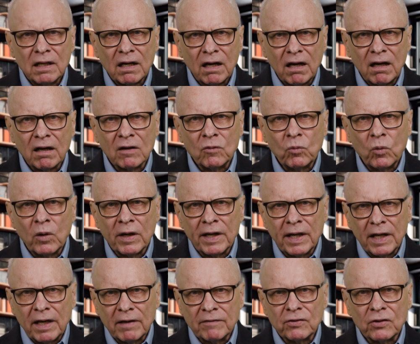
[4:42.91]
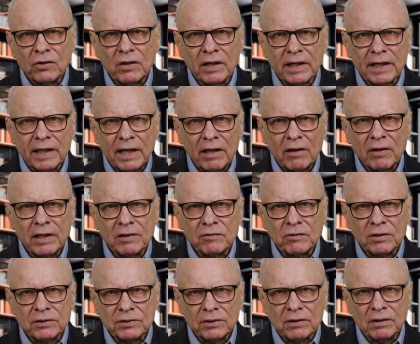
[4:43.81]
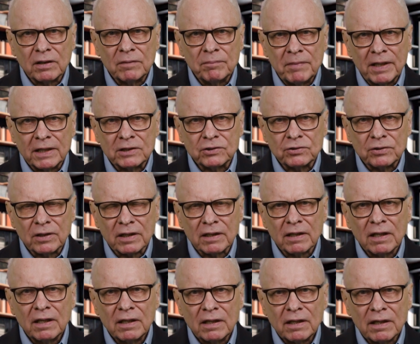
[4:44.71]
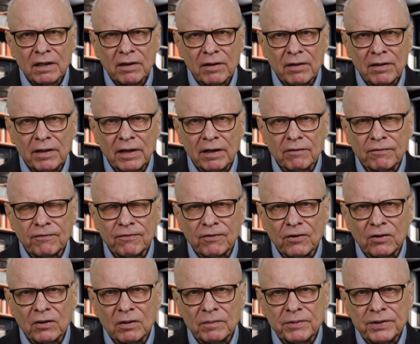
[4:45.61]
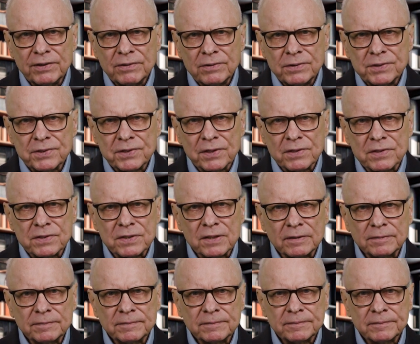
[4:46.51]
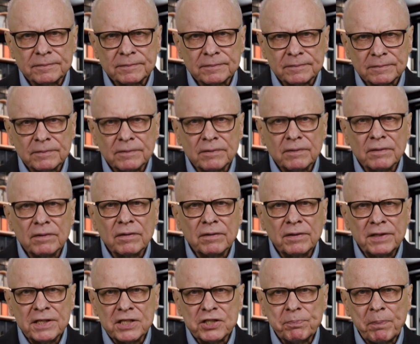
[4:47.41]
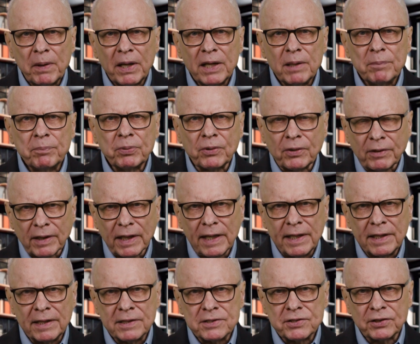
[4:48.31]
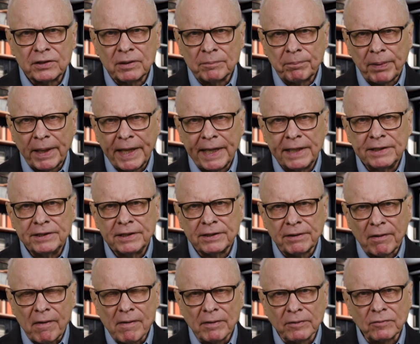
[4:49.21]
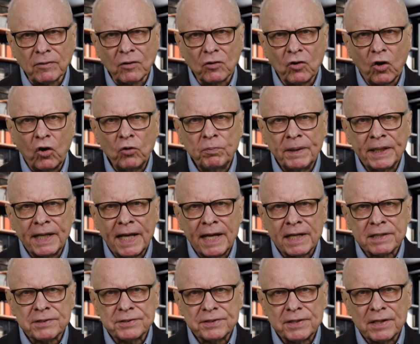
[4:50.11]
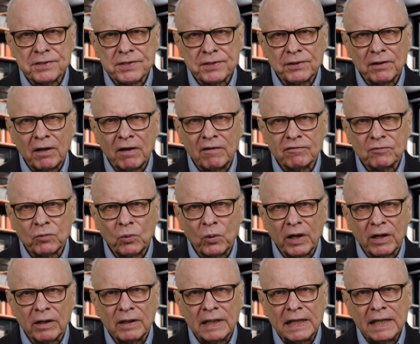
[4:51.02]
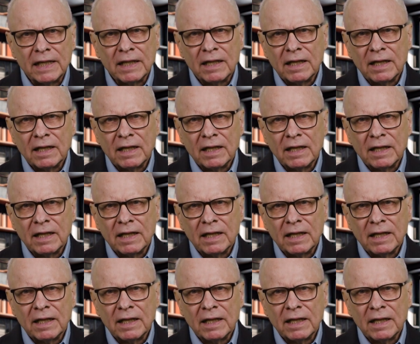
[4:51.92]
on whatever accounting return metric their firm uses. This paper and its companion open access software